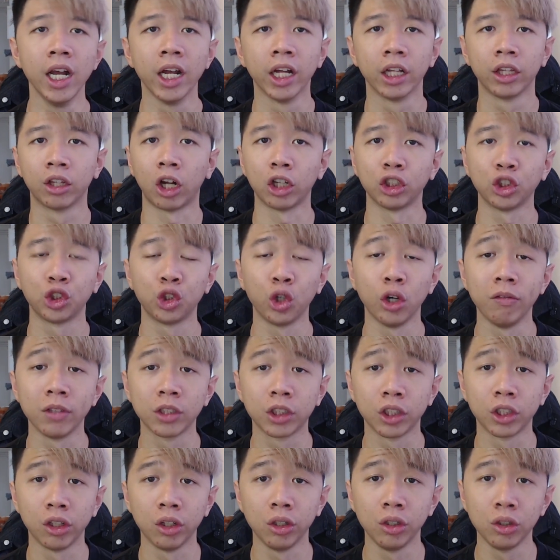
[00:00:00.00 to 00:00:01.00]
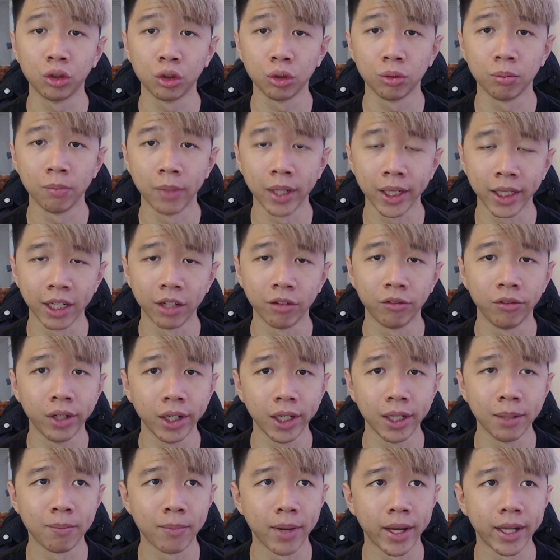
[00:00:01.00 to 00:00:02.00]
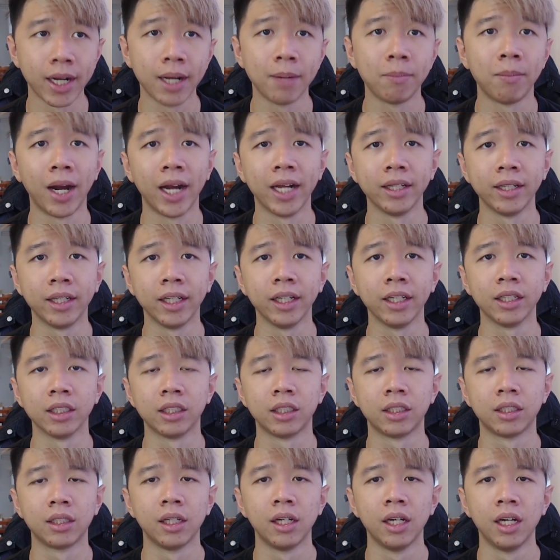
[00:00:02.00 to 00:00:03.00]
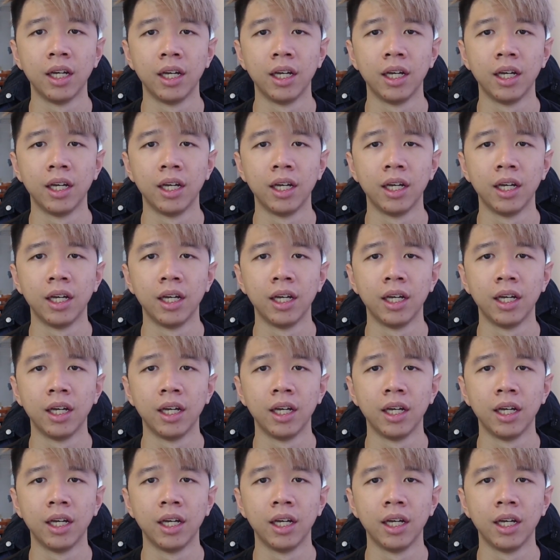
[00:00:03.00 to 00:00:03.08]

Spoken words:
Not sure if it's going to make it really meta, but I think it's